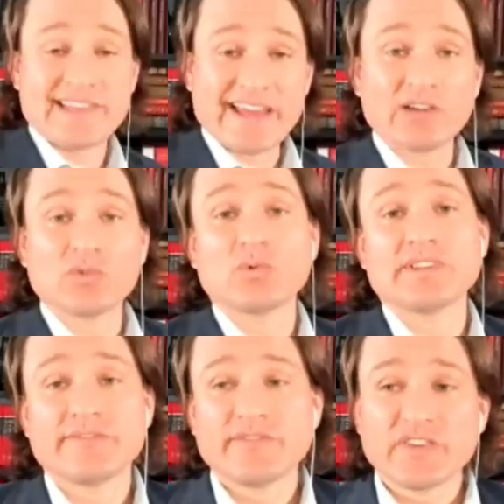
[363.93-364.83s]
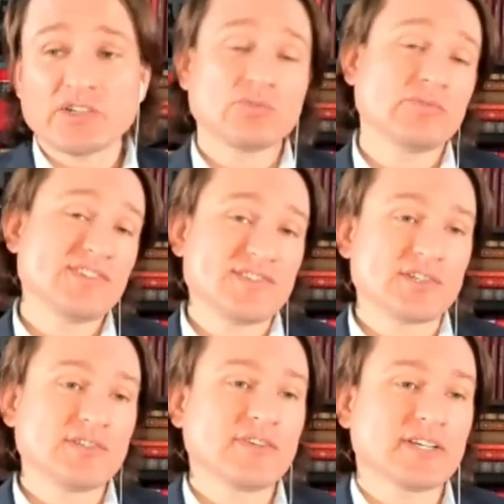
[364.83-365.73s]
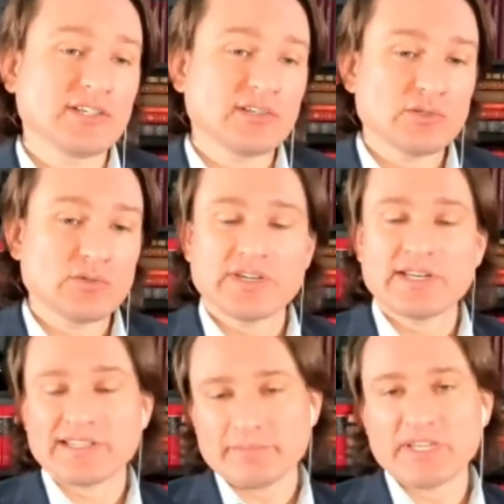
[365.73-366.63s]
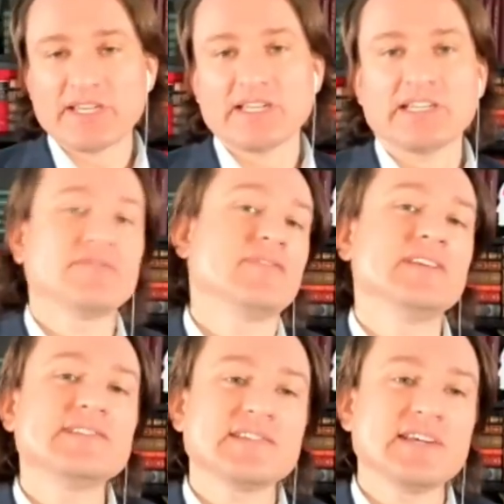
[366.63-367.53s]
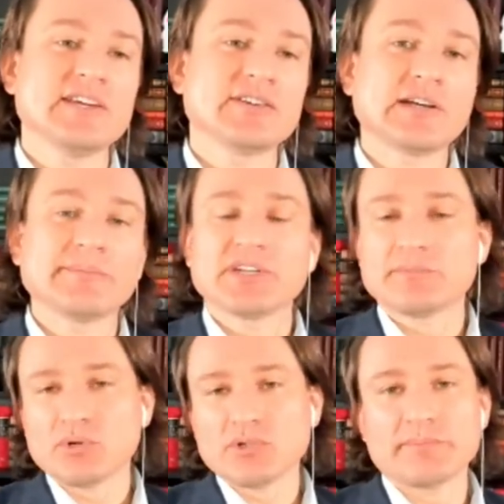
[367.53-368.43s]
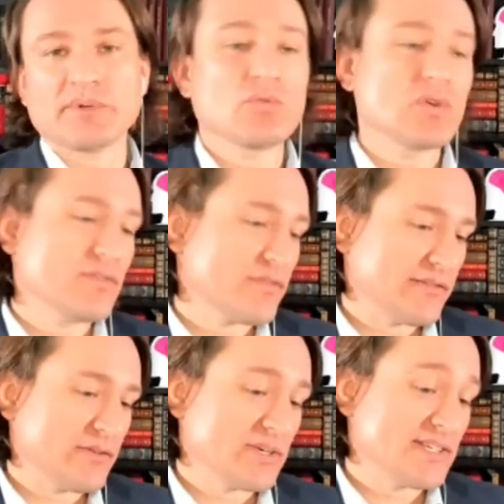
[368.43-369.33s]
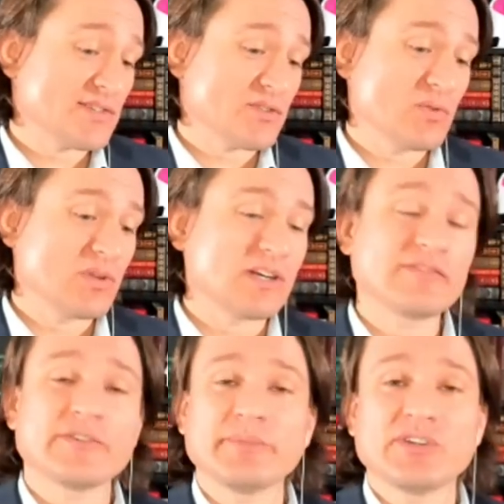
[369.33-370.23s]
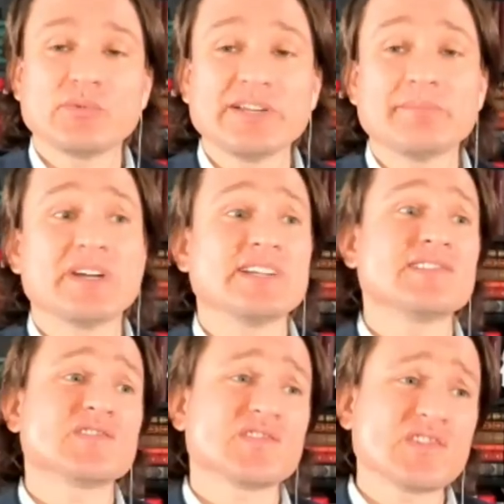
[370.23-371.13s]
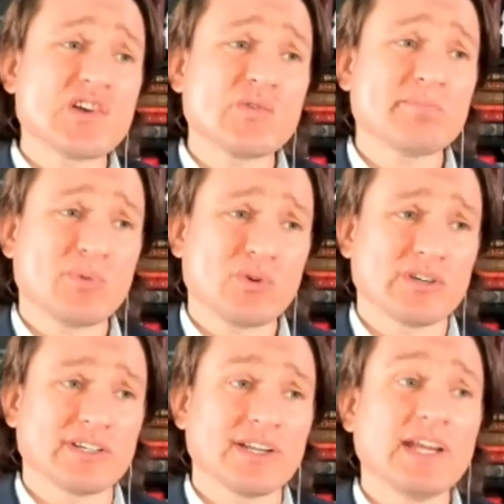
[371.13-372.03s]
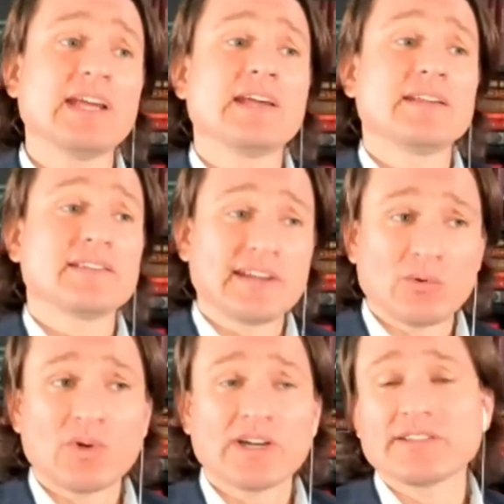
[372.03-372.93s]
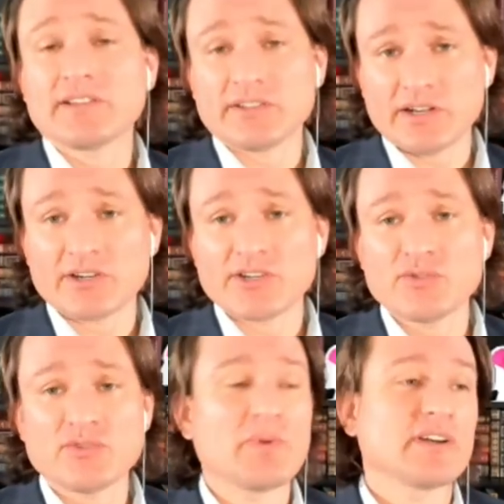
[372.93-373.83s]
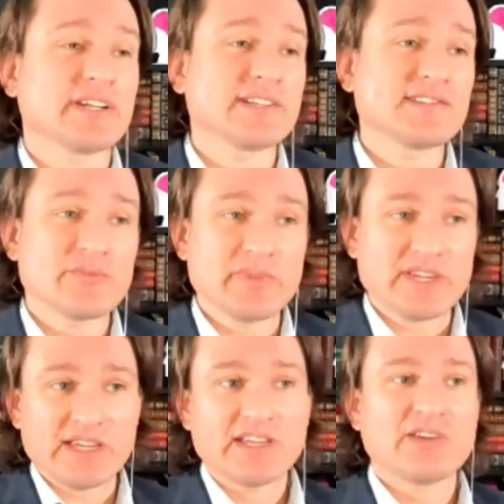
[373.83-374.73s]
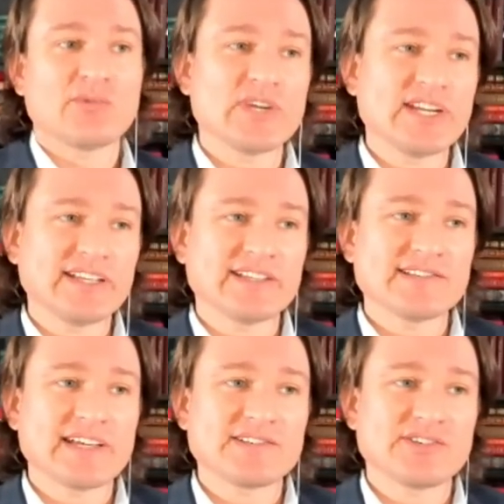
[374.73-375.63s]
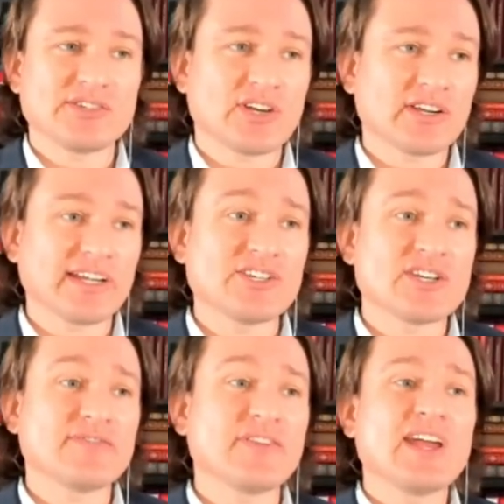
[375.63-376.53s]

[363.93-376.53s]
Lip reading: that what the Federal Reserve concluded at the beginning of this year? I'm going to pull up a quote for everyone. It's too long for me to read, but it's so important that I want our YouTube audience to be reading this as you're talking. Jeff,